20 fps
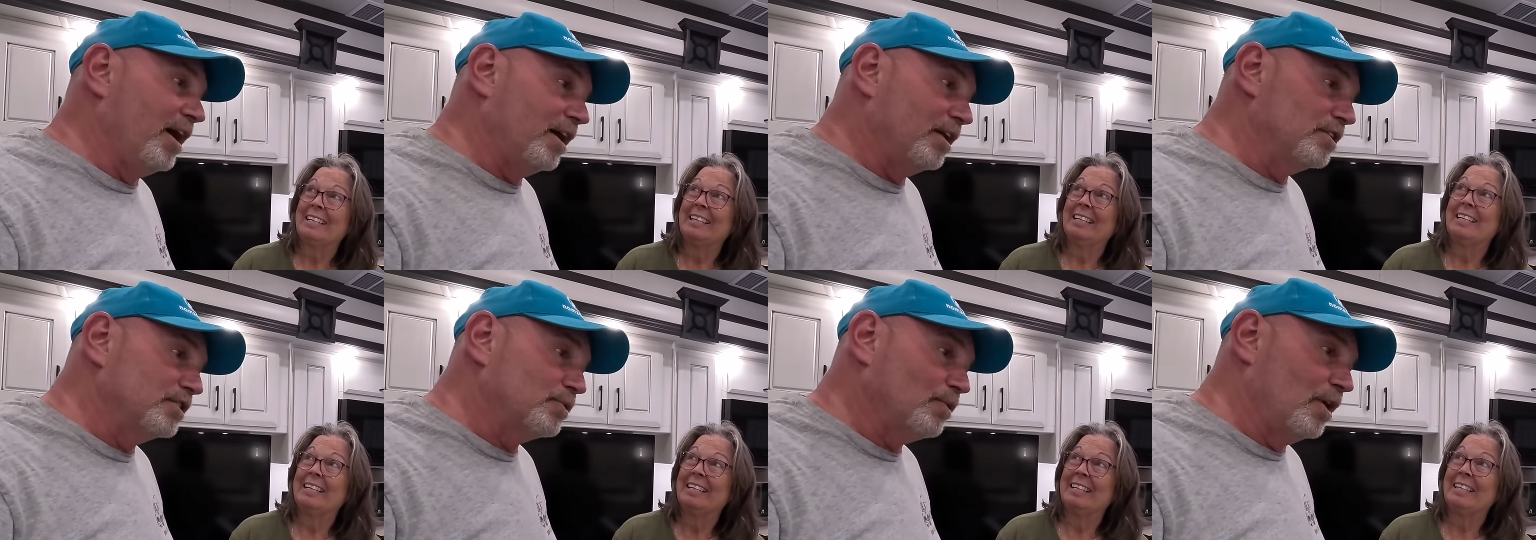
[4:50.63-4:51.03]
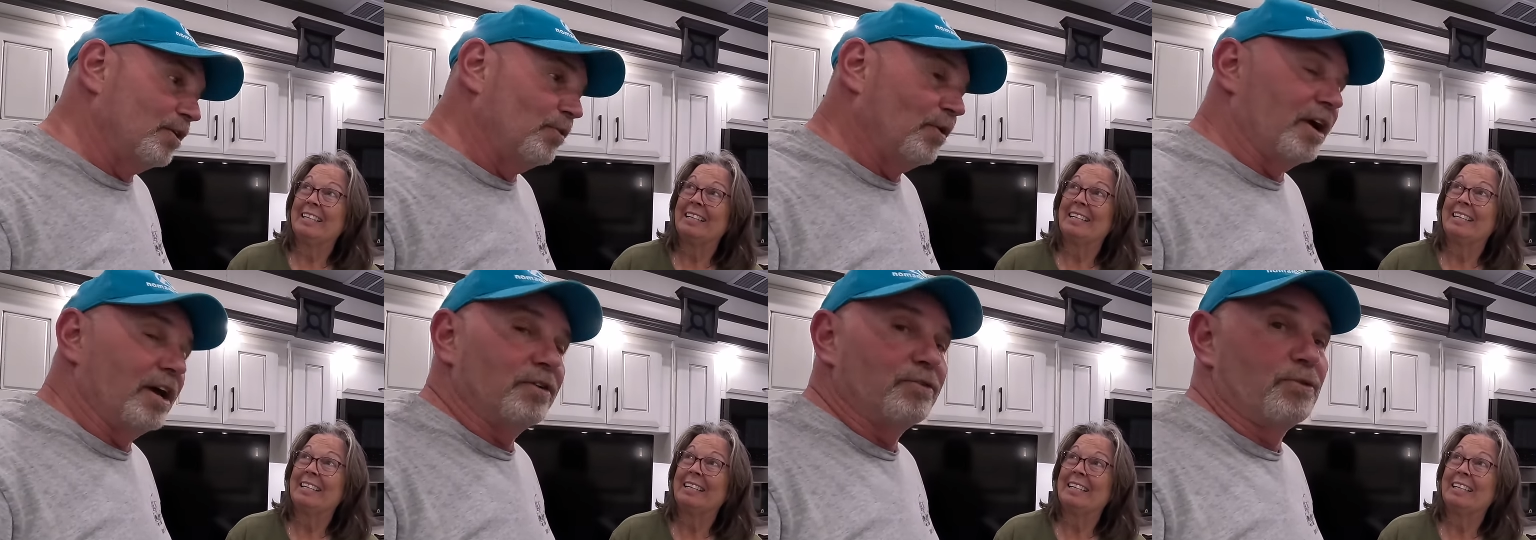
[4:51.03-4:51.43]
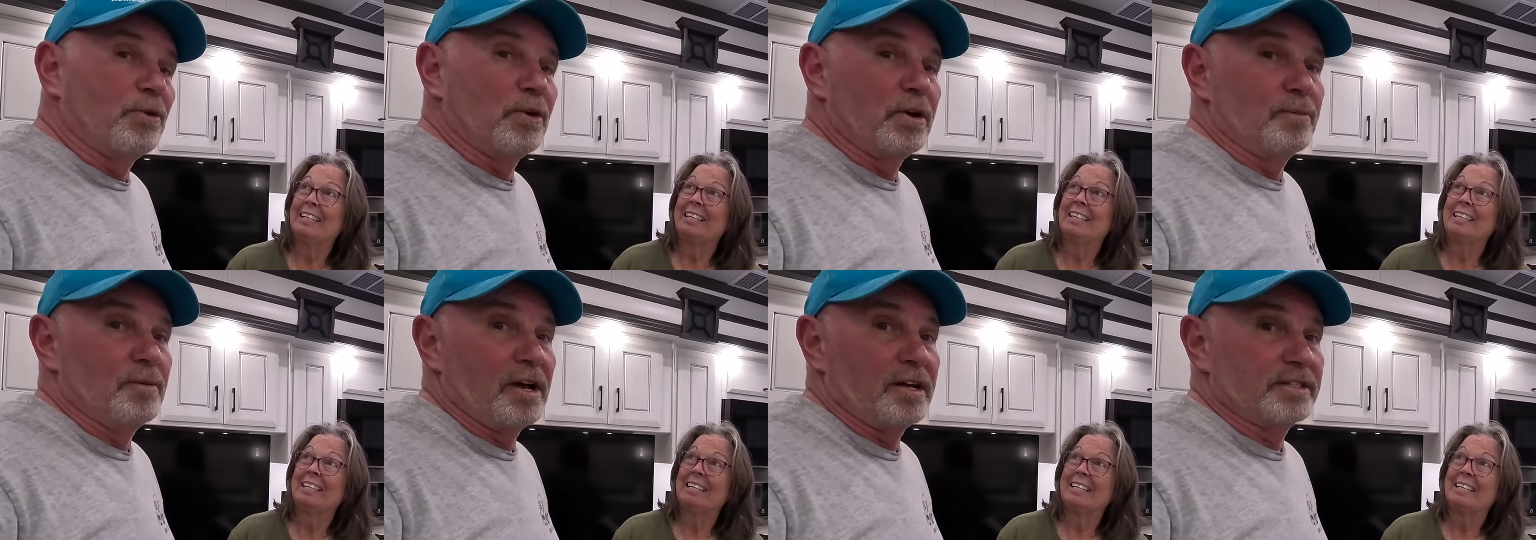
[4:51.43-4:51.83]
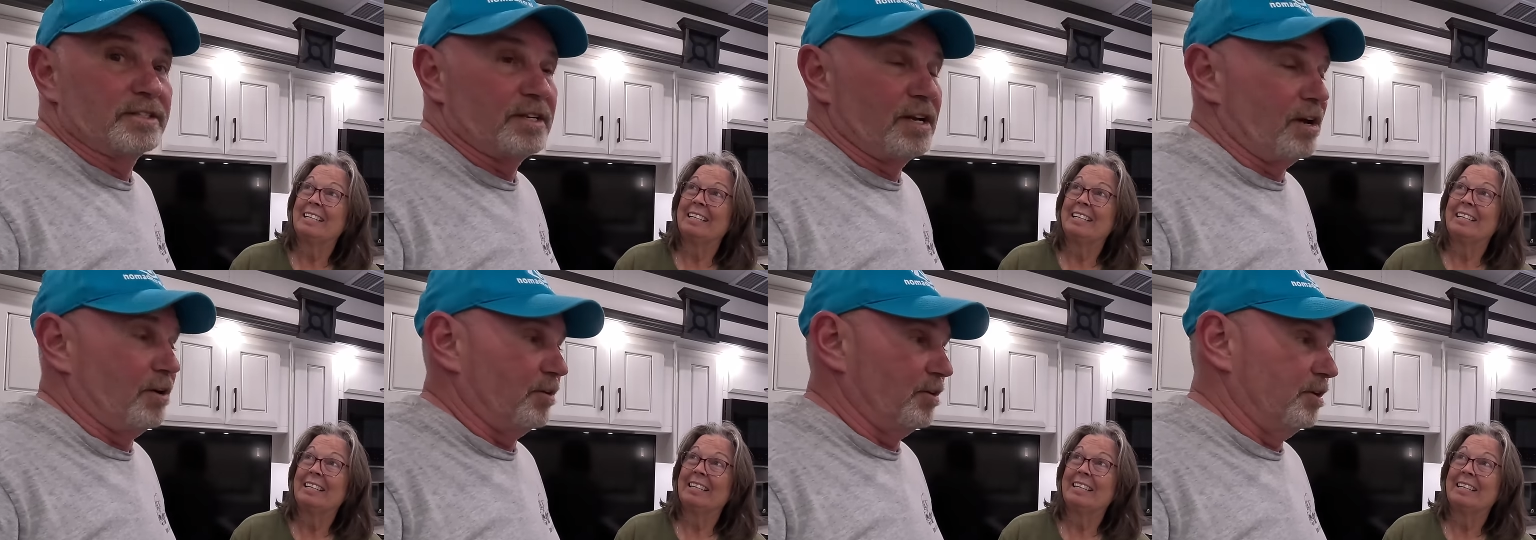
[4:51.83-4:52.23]
Speaker 1: miles one way at 40
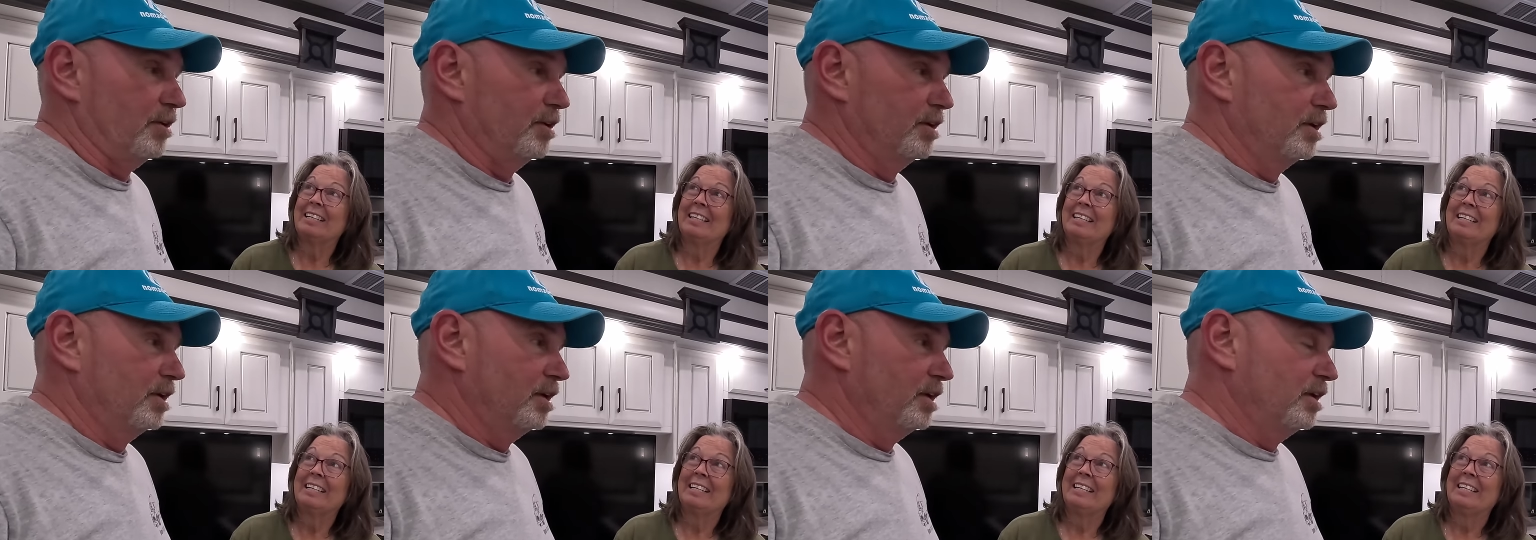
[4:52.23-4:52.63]
miles an hour.